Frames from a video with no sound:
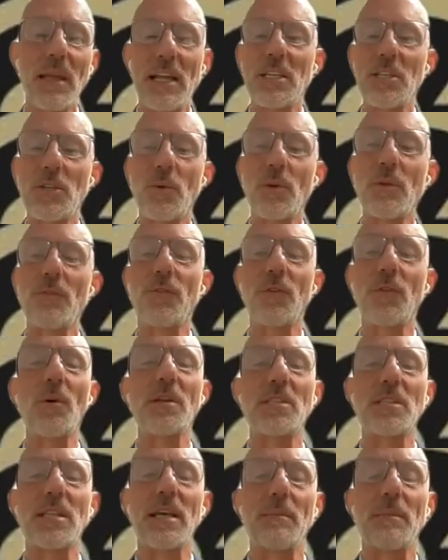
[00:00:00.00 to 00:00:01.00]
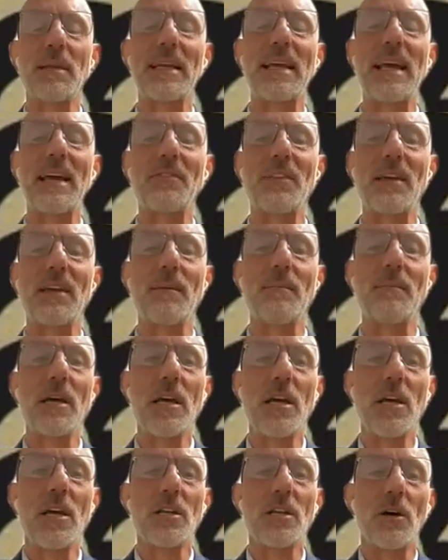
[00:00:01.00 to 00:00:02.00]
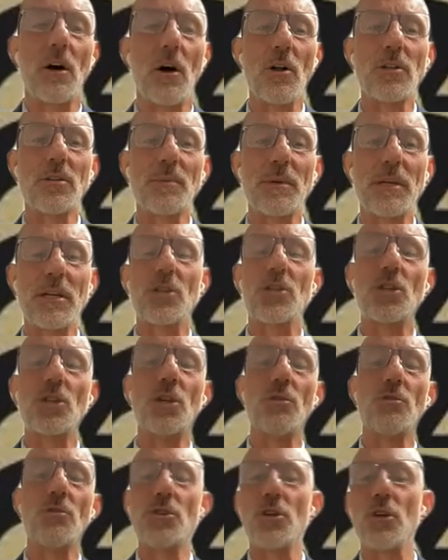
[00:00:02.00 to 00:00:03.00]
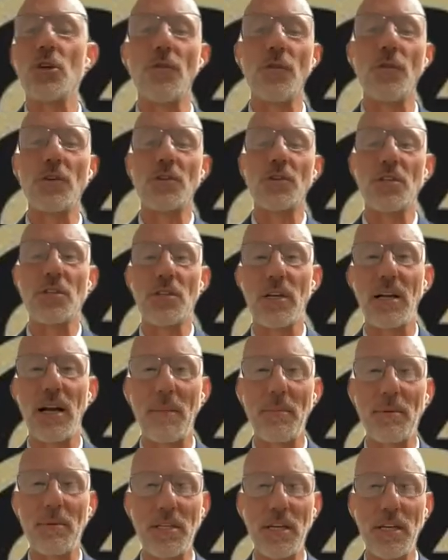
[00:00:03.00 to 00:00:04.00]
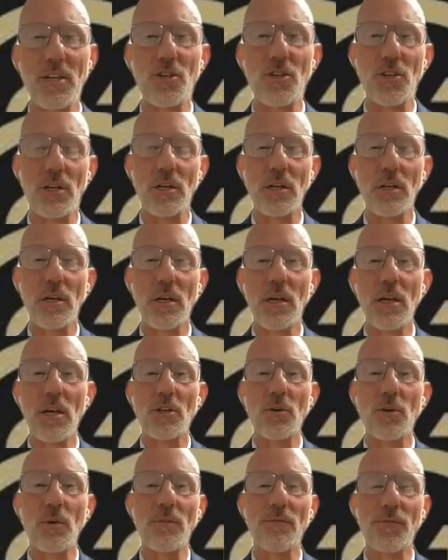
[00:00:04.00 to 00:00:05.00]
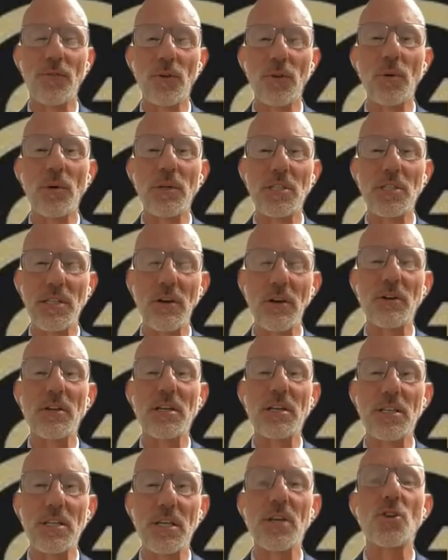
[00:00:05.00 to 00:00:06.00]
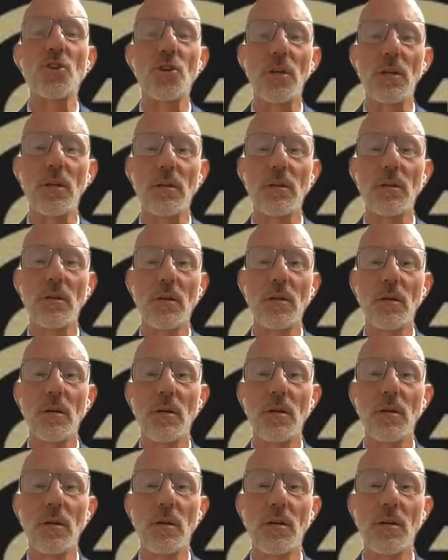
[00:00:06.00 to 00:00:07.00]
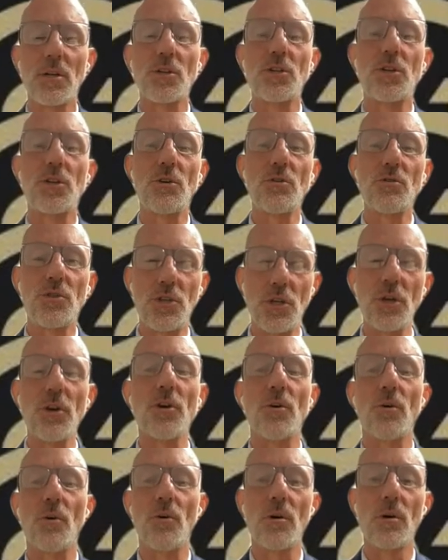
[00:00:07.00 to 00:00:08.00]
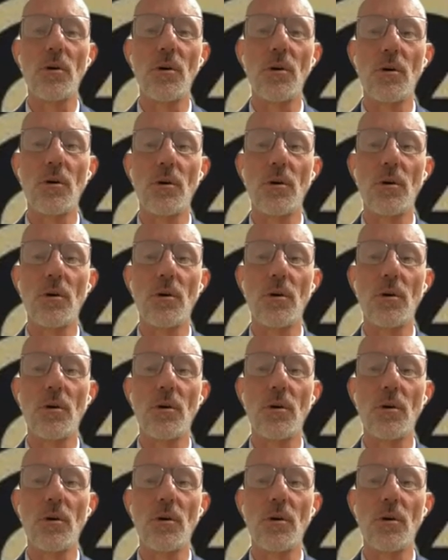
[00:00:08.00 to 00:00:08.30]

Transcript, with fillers: It's to influence them to get them to ultimately to choose you versus the competition, to influence their decision, to choose you,